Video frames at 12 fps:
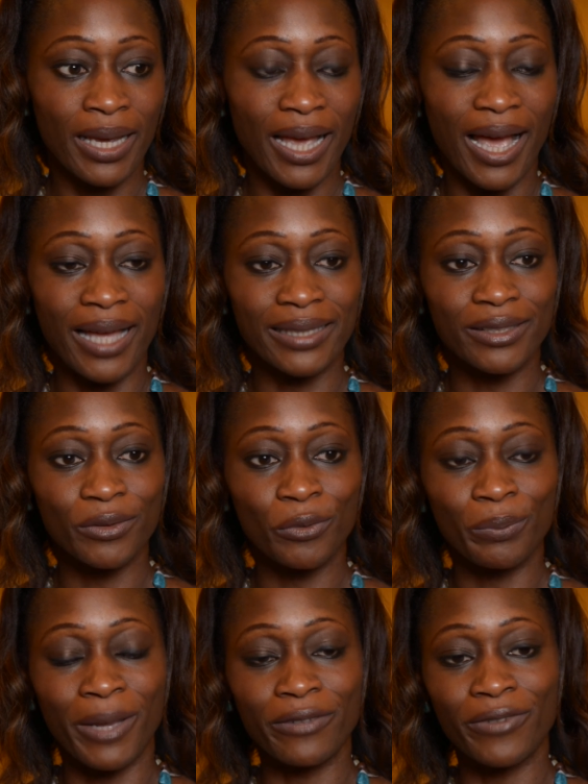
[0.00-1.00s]
And
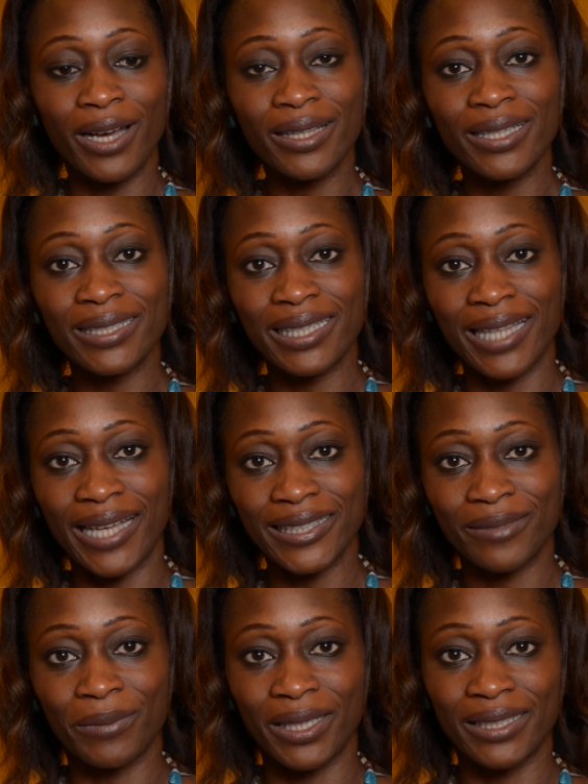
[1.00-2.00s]
my father's
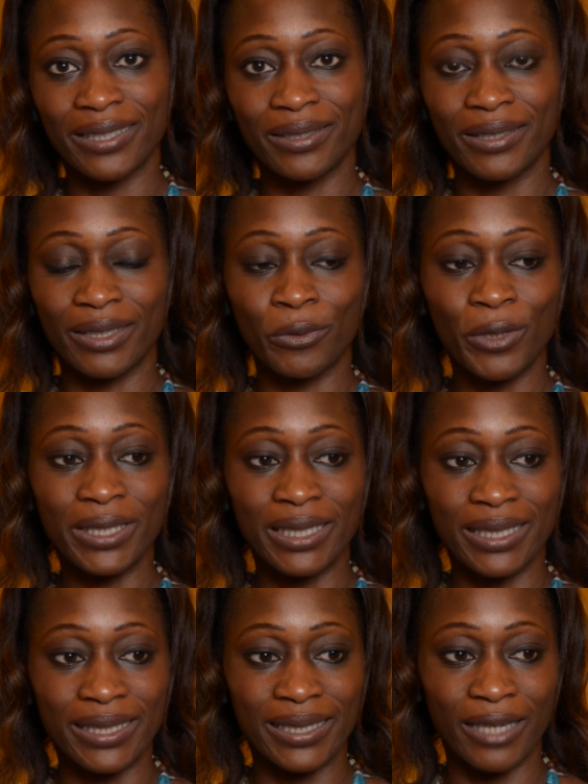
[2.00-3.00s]
classmate, who is in
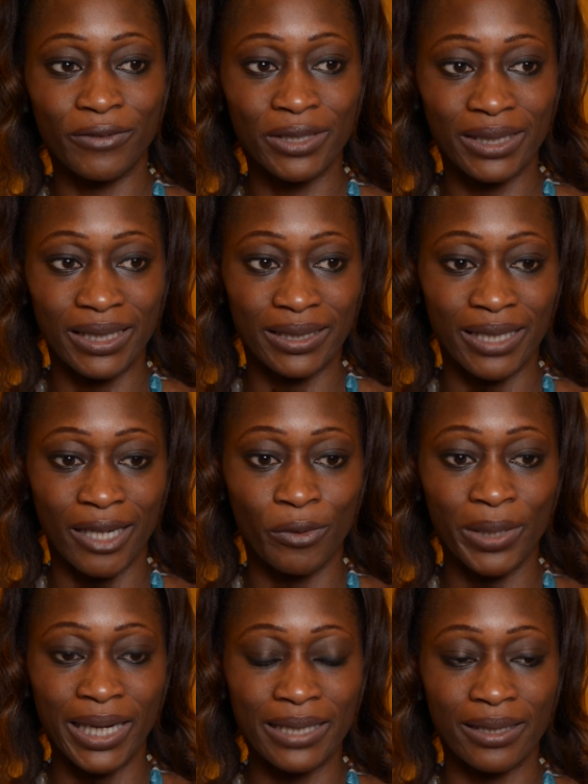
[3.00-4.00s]
his 70s now,
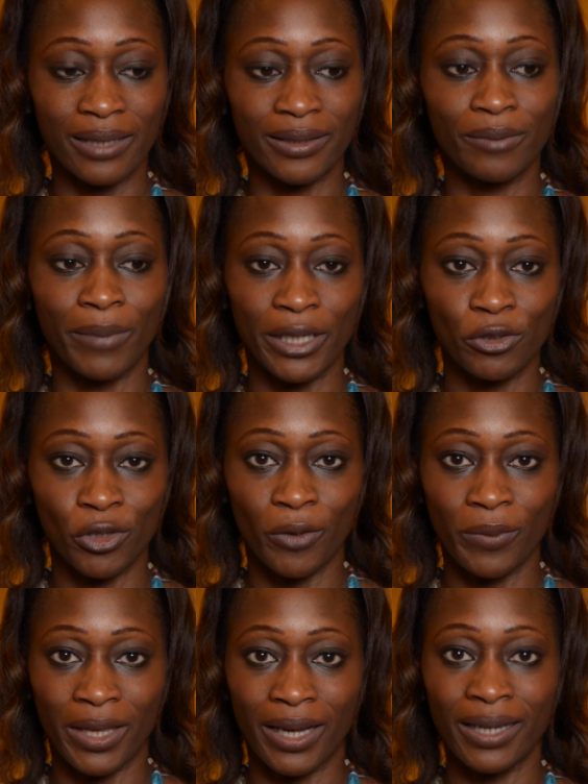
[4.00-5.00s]
when I started my job
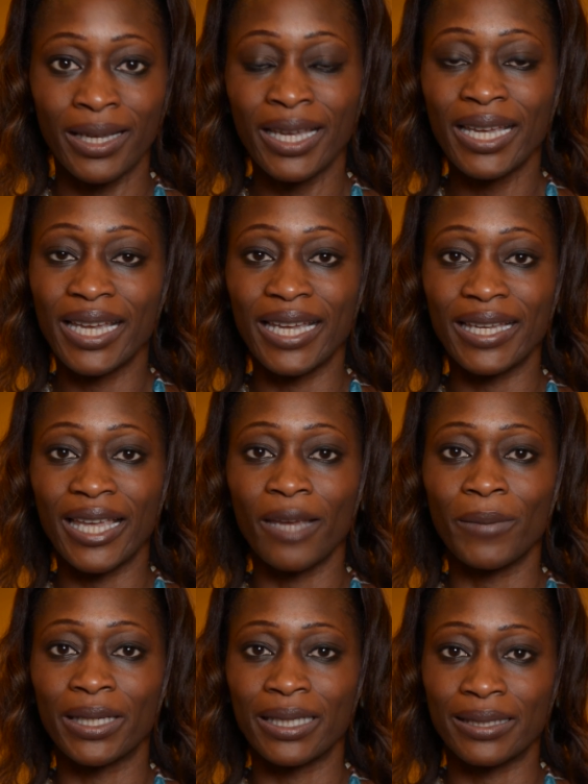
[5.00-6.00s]
there, he came
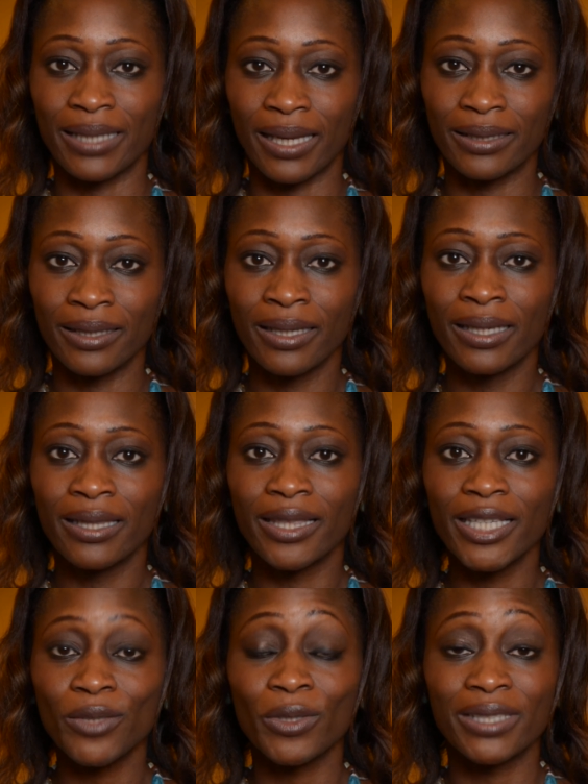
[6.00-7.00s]
and he said,
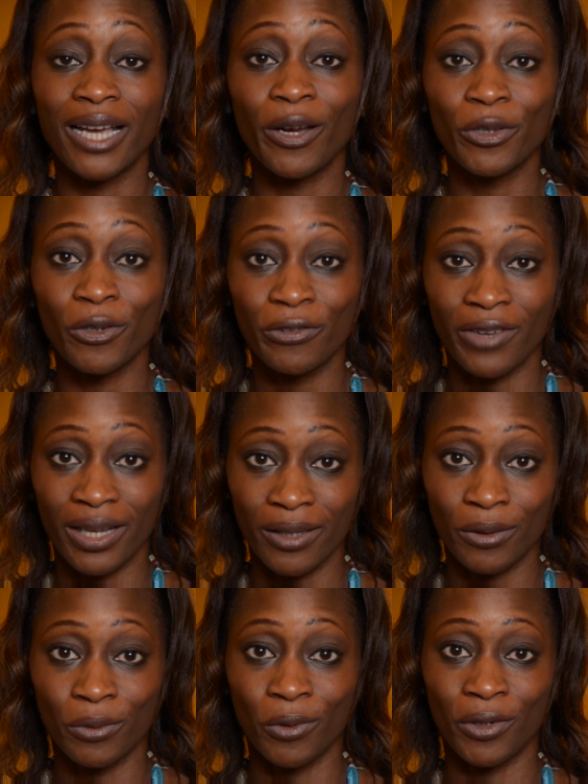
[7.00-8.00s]
"This was how your
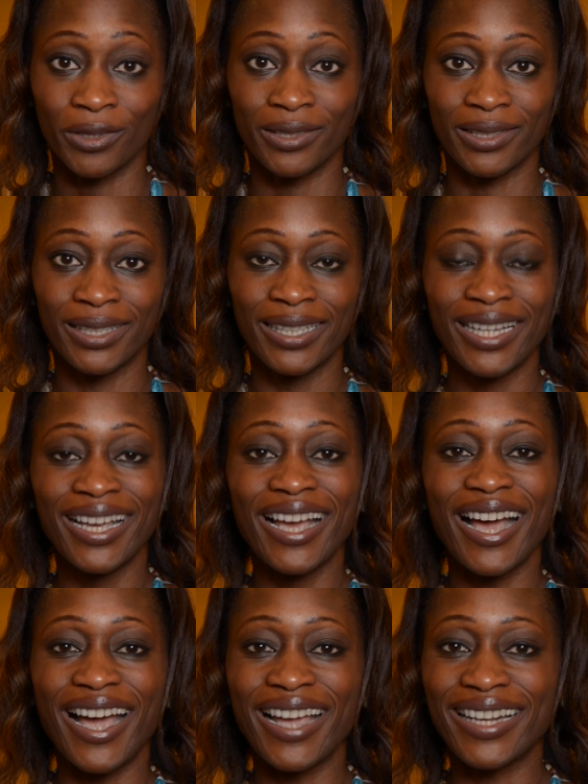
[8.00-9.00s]
father was."
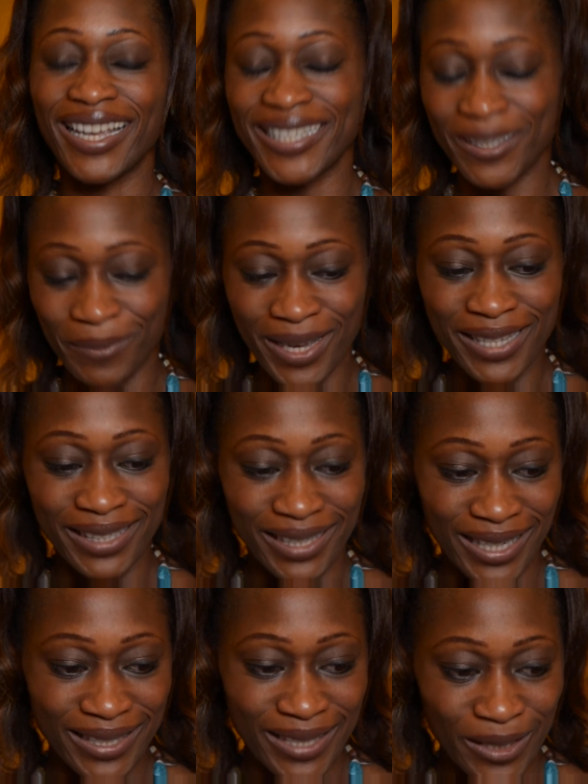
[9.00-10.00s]
And I smiled and
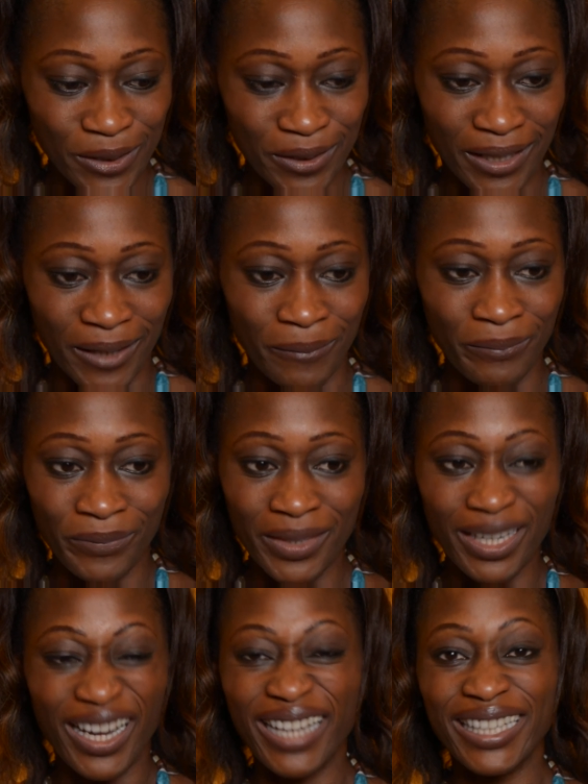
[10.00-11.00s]
I said to him,
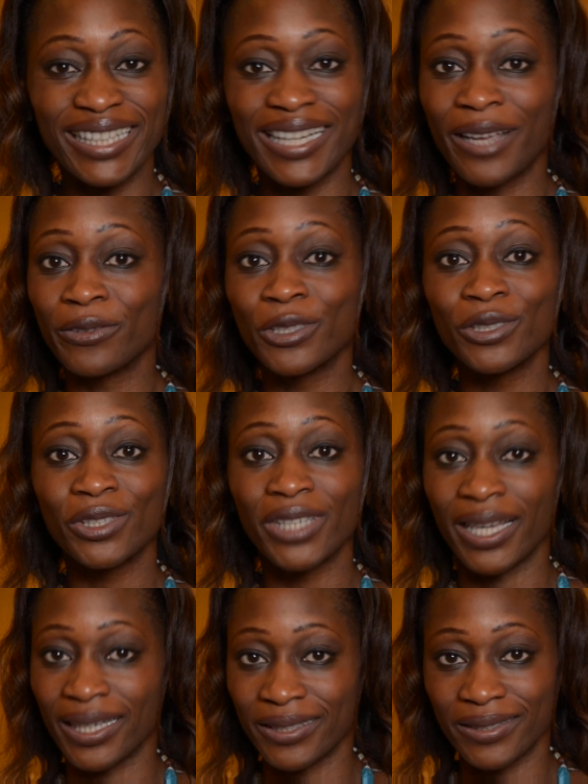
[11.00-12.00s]
And he never
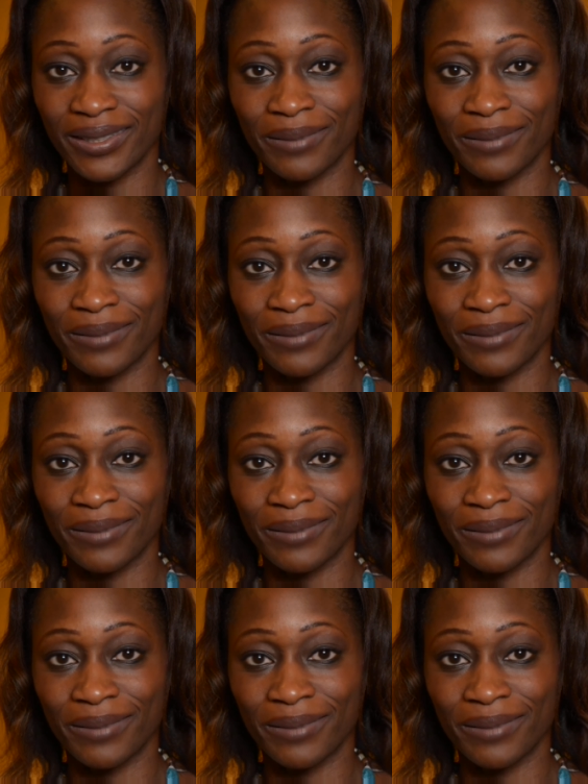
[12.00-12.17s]
changed.